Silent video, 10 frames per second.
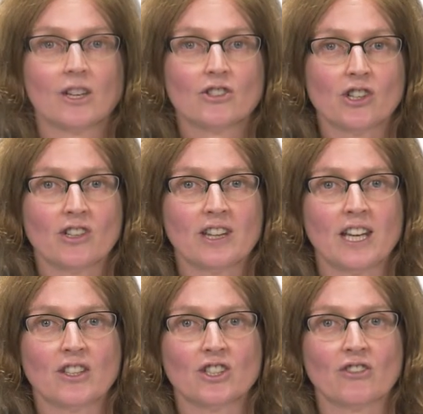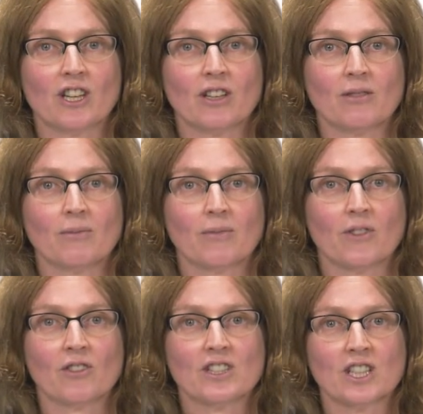During the interview,
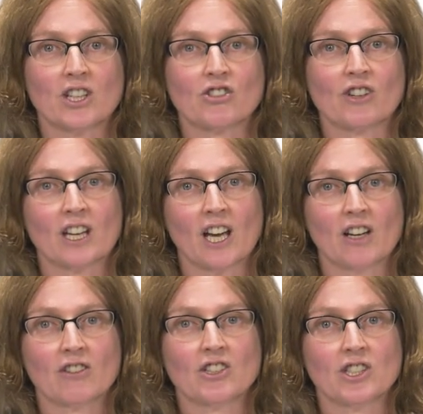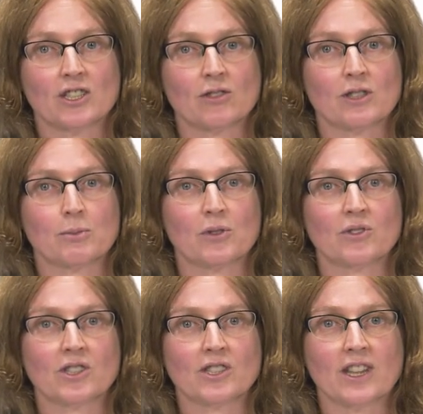the researcher encourages the
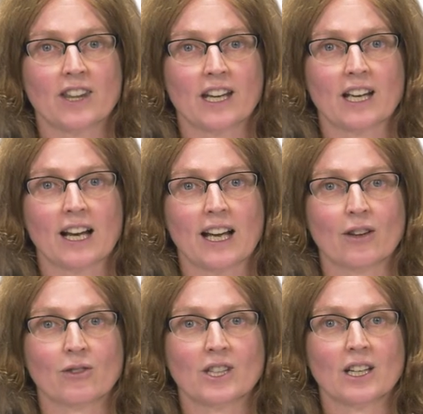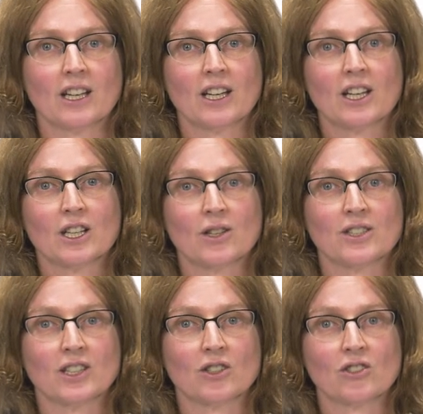respondent to think aloud
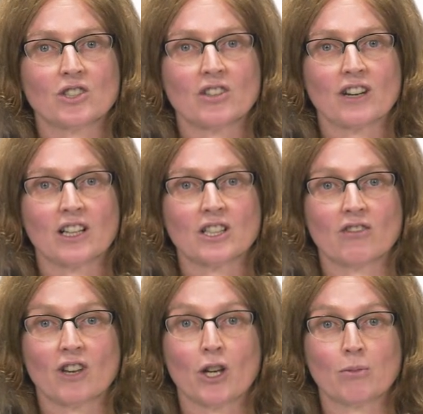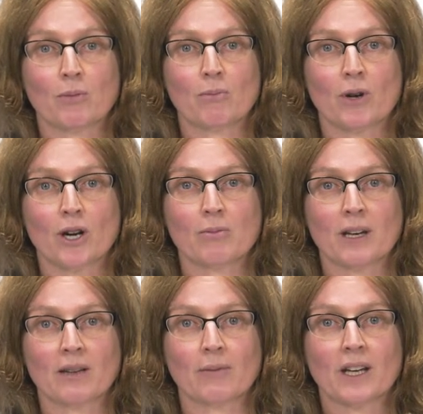using non-directive open
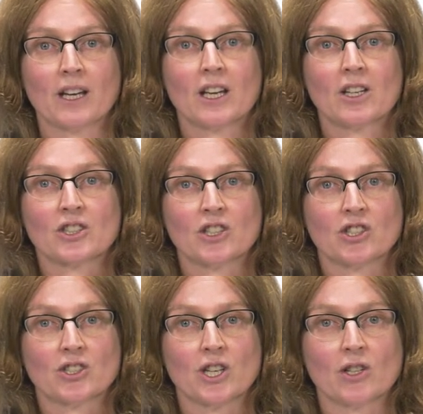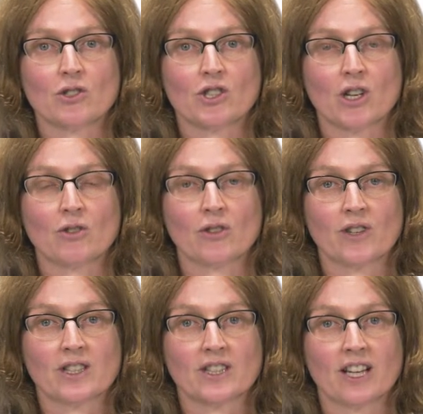probing, such as those shown on
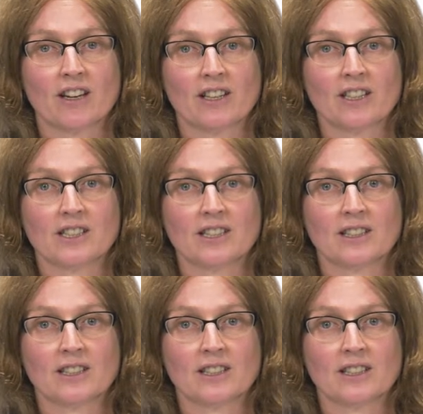this slide.